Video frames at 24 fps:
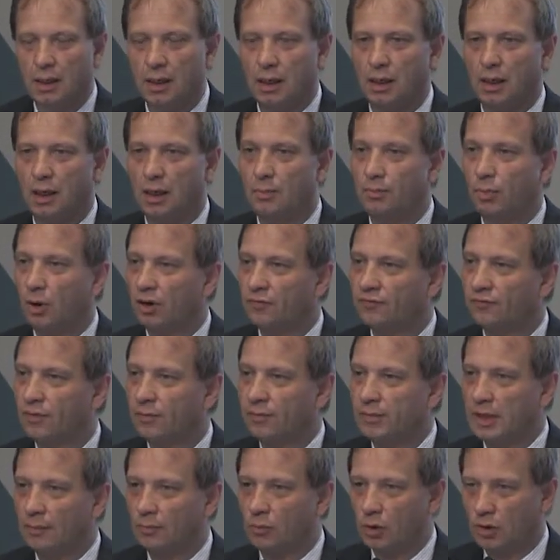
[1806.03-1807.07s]
Apart
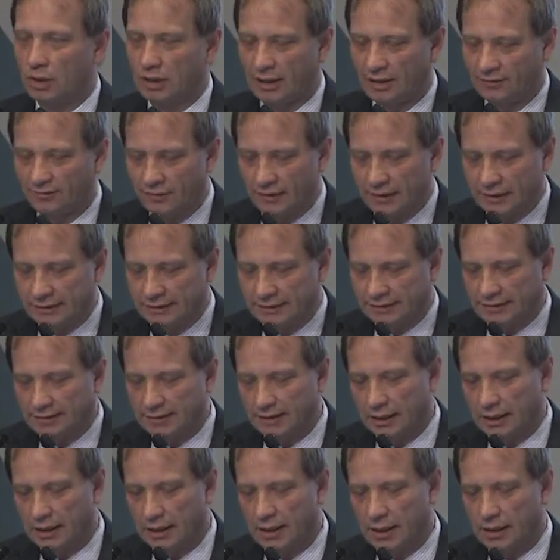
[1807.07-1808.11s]
from demographics,
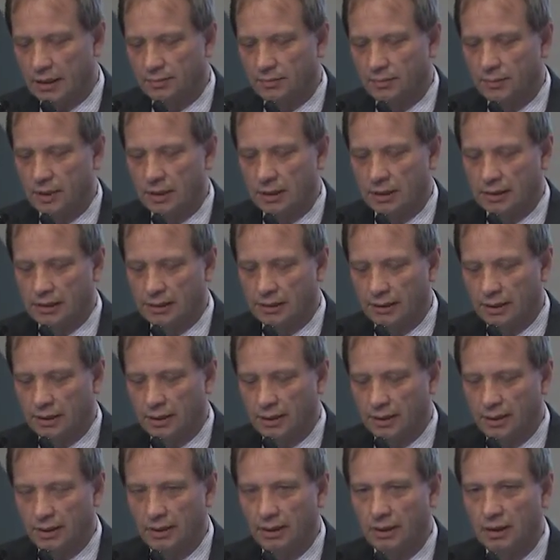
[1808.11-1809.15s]

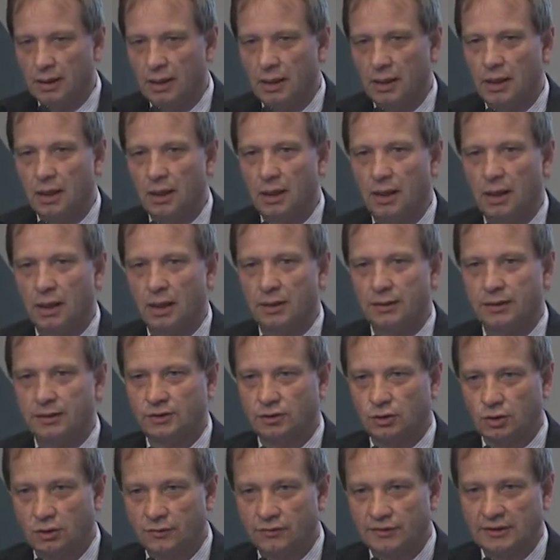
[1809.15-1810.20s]
clearly the
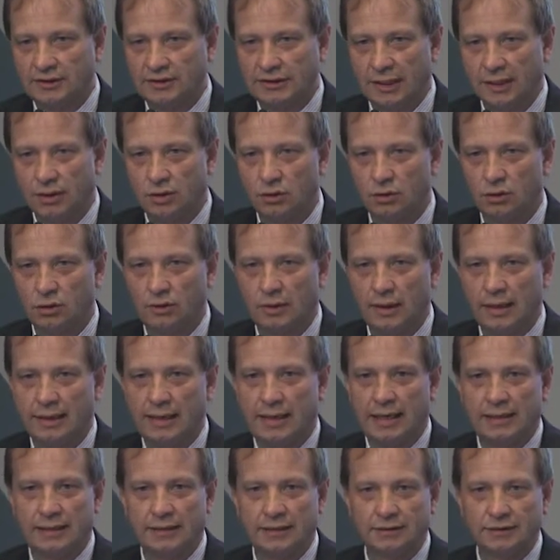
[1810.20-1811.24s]
service sector that
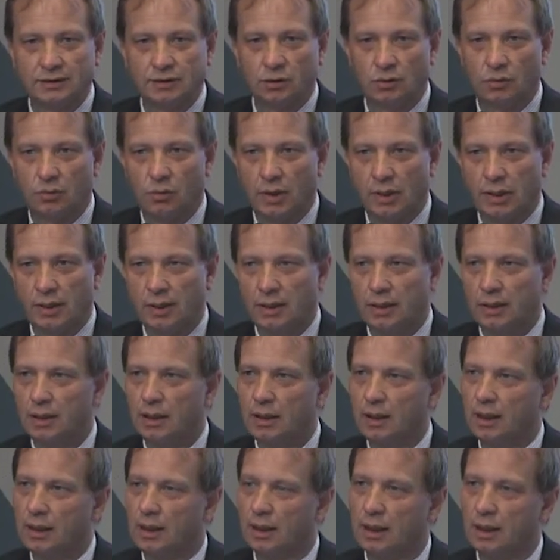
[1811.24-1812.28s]
has already
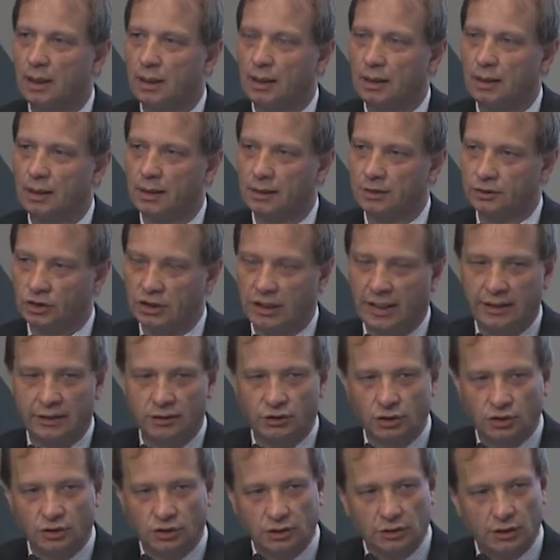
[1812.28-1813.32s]

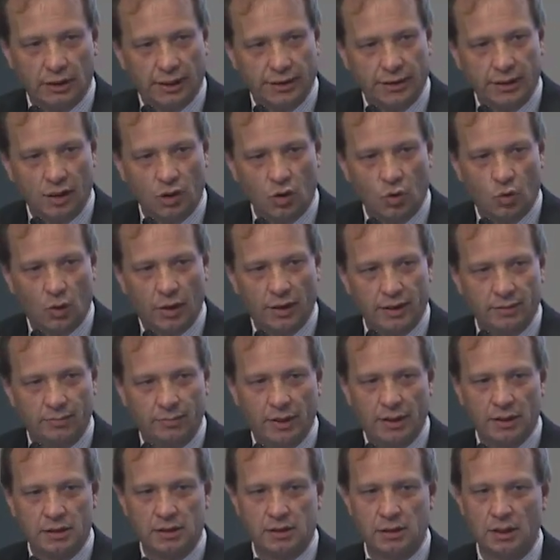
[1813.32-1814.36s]
changed China quite a
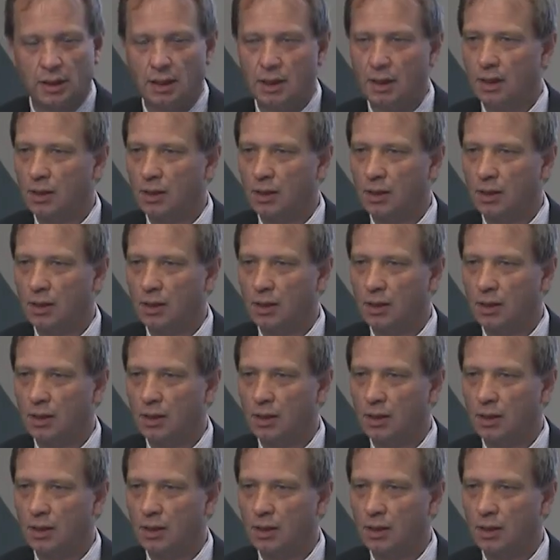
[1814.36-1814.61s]
bit.